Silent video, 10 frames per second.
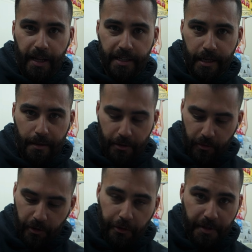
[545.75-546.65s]
last time, it's
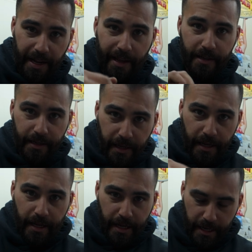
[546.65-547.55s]
one of those hand
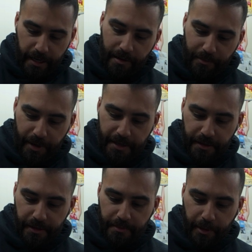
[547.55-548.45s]
compressors,